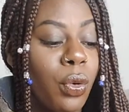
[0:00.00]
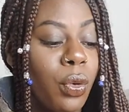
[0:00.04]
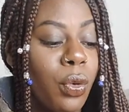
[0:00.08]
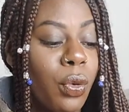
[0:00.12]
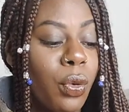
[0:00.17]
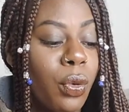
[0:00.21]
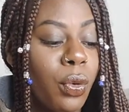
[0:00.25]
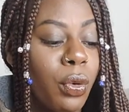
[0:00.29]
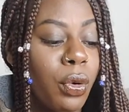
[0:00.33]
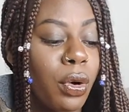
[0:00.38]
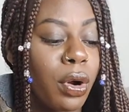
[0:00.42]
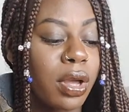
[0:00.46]

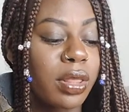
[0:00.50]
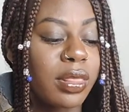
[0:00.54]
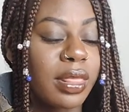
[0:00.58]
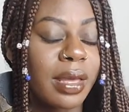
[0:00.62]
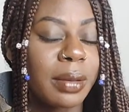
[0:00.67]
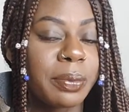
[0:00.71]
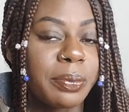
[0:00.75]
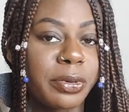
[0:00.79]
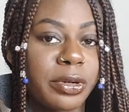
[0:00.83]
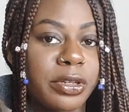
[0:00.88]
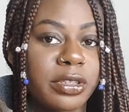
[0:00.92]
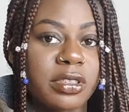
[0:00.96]
or
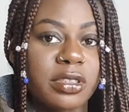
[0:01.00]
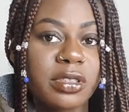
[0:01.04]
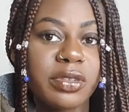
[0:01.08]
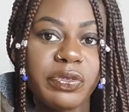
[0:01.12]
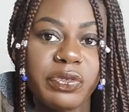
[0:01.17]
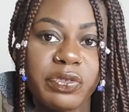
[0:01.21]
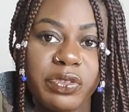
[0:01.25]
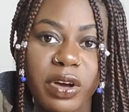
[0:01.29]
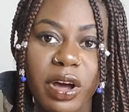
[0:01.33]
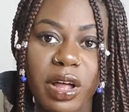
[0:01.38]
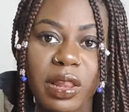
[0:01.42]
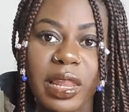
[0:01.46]
that person
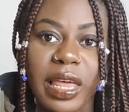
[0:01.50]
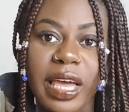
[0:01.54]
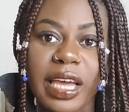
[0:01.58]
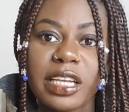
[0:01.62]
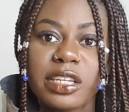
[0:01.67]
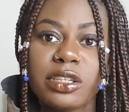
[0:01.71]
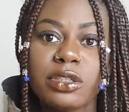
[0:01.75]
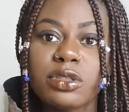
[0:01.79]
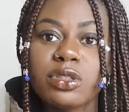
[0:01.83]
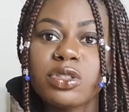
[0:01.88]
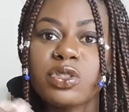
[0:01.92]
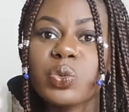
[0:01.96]
felt like
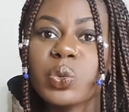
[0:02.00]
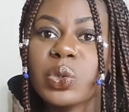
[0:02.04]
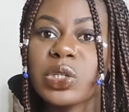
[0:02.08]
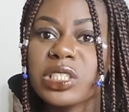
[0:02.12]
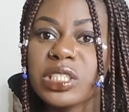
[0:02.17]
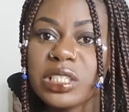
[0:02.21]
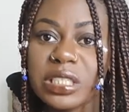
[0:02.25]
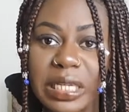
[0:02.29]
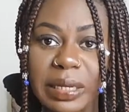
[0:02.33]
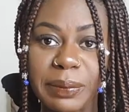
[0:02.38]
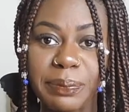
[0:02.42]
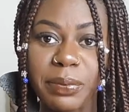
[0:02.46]
you
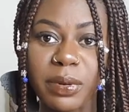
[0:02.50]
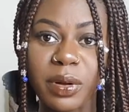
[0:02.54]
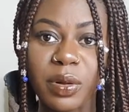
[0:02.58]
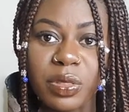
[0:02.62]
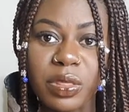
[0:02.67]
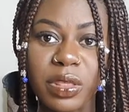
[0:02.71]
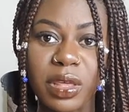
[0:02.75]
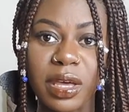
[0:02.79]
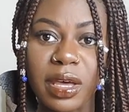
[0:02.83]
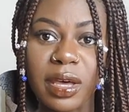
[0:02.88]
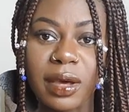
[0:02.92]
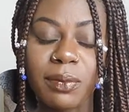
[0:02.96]
switched up on
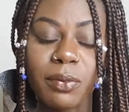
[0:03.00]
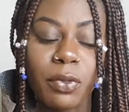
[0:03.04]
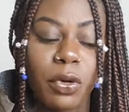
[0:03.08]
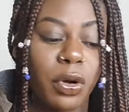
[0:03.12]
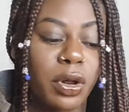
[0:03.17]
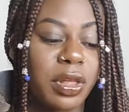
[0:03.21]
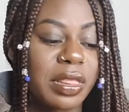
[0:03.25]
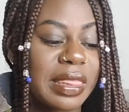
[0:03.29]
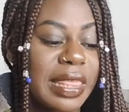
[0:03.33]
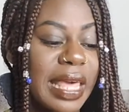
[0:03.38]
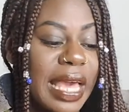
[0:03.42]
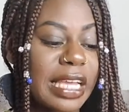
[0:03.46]
them,
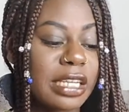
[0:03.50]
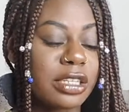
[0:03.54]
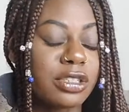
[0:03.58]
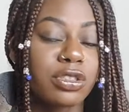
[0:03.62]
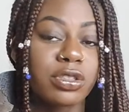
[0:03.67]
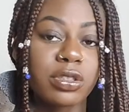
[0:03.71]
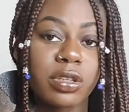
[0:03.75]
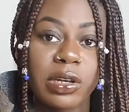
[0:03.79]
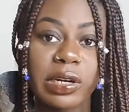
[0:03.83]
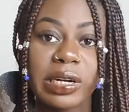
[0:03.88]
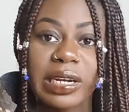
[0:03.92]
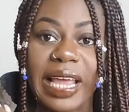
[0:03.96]
or that you
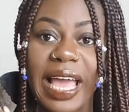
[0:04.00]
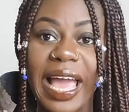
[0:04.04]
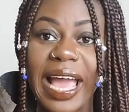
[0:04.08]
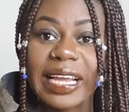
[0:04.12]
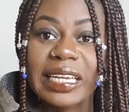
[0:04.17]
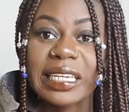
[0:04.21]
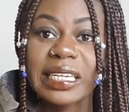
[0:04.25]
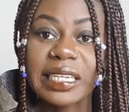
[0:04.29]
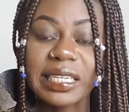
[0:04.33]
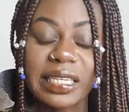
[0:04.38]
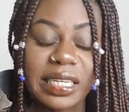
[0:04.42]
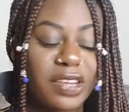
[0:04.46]
started
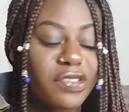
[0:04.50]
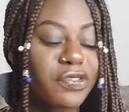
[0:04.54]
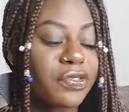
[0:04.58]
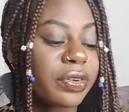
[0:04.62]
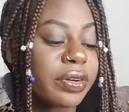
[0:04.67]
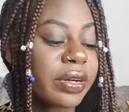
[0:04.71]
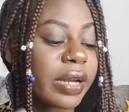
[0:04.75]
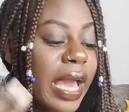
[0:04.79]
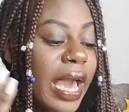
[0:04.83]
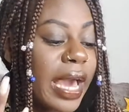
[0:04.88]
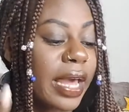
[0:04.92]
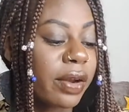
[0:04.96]
acting
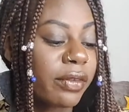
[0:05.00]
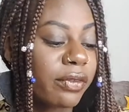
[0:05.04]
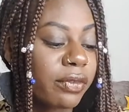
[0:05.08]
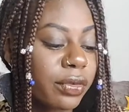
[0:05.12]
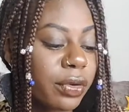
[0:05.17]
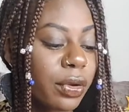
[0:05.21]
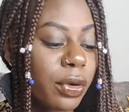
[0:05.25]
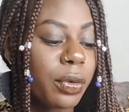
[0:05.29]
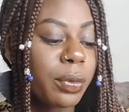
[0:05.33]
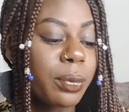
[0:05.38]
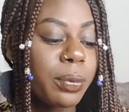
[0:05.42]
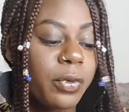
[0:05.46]
different out of
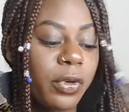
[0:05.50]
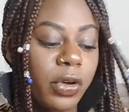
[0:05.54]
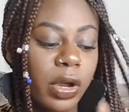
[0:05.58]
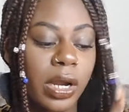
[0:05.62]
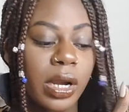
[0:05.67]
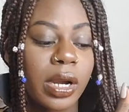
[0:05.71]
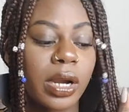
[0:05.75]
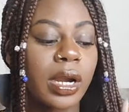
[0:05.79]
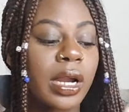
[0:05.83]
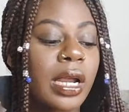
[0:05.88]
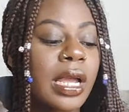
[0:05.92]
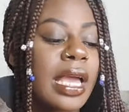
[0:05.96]

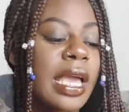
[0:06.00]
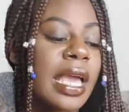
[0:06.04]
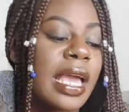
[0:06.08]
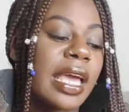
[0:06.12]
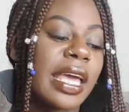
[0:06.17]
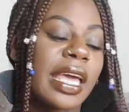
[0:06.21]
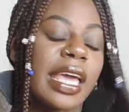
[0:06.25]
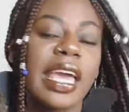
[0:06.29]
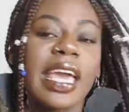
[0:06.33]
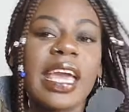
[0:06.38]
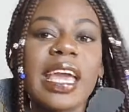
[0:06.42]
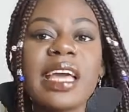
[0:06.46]
nowhere,
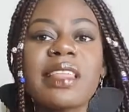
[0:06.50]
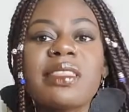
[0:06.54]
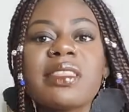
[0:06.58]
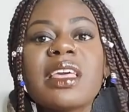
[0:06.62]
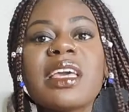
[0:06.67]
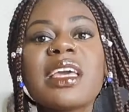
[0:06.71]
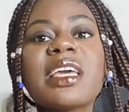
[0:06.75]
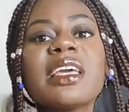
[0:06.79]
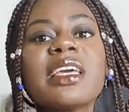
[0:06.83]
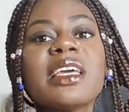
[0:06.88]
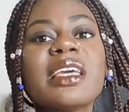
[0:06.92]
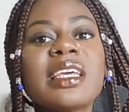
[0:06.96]
and
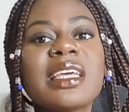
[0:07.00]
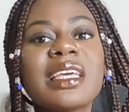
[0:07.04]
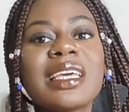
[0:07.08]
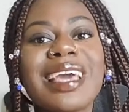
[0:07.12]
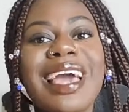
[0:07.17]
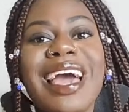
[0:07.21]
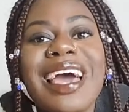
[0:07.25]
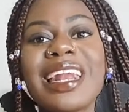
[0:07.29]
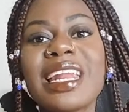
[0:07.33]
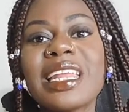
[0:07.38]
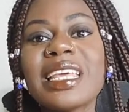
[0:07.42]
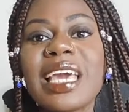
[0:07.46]
they
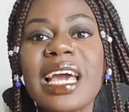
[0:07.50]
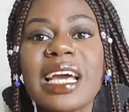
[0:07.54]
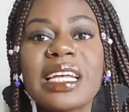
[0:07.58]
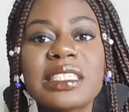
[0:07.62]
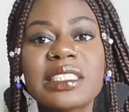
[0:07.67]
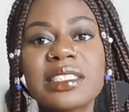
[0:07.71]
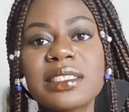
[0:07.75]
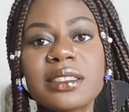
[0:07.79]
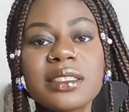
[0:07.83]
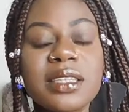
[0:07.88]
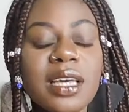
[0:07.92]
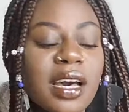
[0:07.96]
kind of got
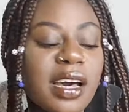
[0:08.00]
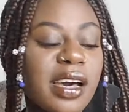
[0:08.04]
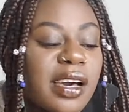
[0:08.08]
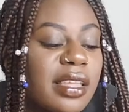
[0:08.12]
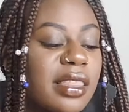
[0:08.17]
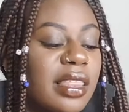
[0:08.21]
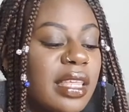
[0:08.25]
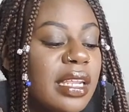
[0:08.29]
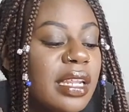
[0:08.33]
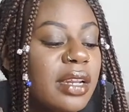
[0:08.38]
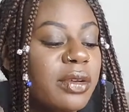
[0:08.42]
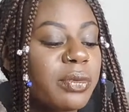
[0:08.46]
stuck.
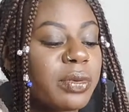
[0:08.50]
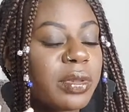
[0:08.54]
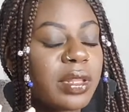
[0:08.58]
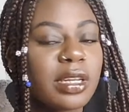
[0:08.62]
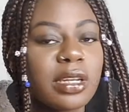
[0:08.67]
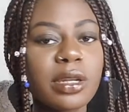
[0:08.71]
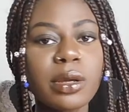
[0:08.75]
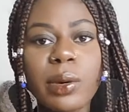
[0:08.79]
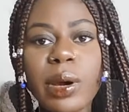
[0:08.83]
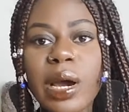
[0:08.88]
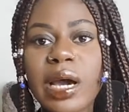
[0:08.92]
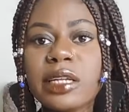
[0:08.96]
They didn't really
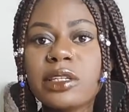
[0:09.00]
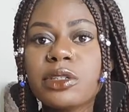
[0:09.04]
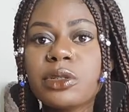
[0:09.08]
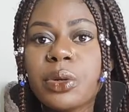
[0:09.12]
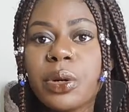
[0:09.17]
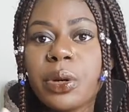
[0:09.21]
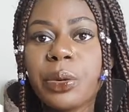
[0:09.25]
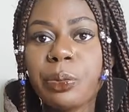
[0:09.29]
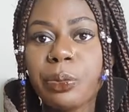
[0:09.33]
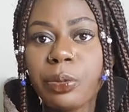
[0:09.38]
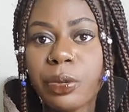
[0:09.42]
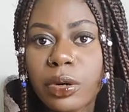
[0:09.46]
know how to
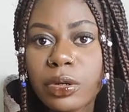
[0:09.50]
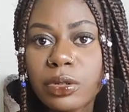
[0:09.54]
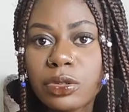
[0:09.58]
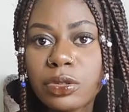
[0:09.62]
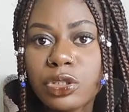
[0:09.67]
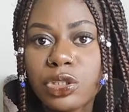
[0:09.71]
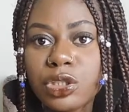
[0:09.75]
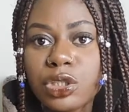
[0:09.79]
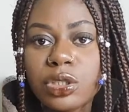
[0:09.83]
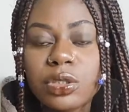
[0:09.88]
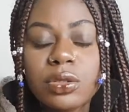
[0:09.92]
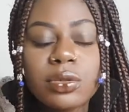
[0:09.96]

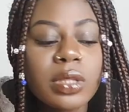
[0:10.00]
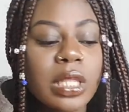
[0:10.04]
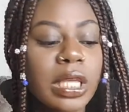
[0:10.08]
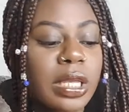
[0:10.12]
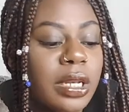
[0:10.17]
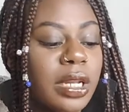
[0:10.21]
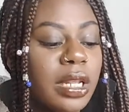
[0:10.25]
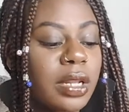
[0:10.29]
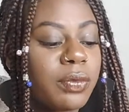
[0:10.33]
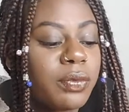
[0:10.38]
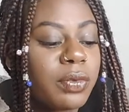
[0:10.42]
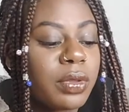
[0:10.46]
approach you. They
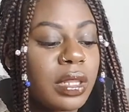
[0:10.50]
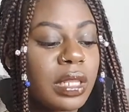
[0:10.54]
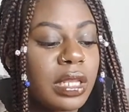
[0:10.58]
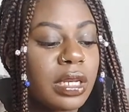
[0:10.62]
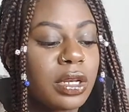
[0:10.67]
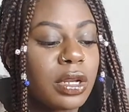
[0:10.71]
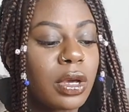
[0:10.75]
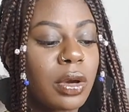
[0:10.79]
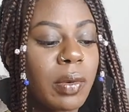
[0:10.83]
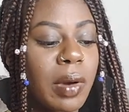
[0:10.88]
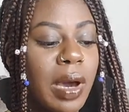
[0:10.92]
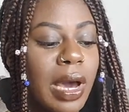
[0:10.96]
didn't really
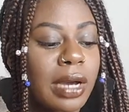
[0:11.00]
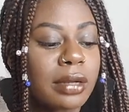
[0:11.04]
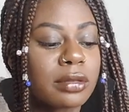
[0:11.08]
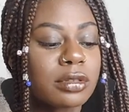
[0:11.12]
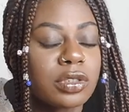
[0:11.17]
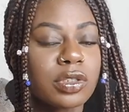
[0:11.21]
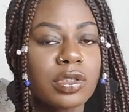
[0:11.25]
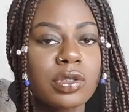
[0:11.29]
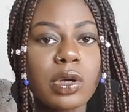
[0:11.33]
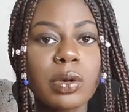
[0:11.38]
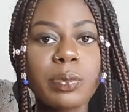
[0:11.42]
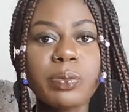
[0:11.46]
know how
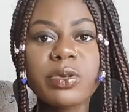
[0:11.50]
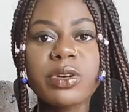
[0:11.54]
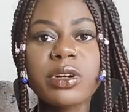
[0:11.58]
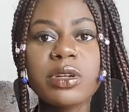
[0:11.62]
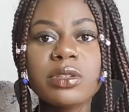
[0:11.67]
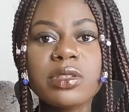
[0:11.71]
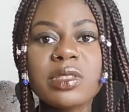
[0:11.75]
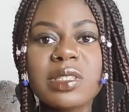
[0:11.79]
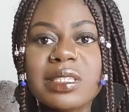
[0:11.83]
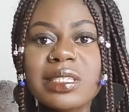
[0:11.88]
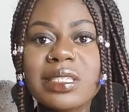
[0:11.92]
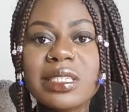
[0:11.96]
to
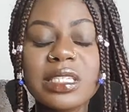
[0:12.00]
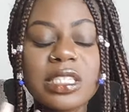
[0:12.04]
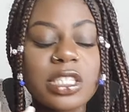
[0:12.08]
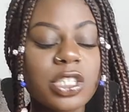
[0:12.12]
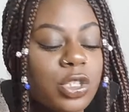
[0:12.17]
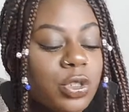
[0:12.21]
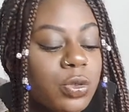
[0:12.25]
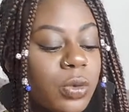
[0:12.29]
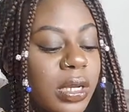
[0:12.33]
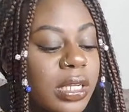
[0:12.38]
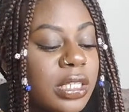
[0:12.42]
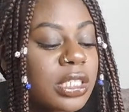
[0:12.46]
approach the
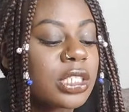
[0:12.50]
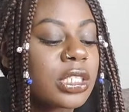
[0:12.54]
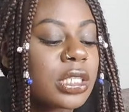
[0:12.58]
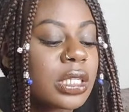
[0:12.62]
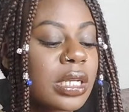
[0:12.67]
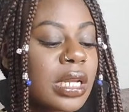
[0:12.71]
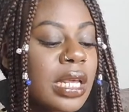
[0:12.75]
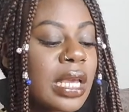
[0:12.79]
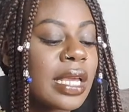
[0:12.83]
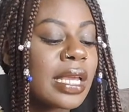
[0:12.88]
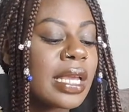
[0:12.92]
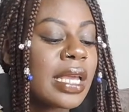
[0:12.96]
situation.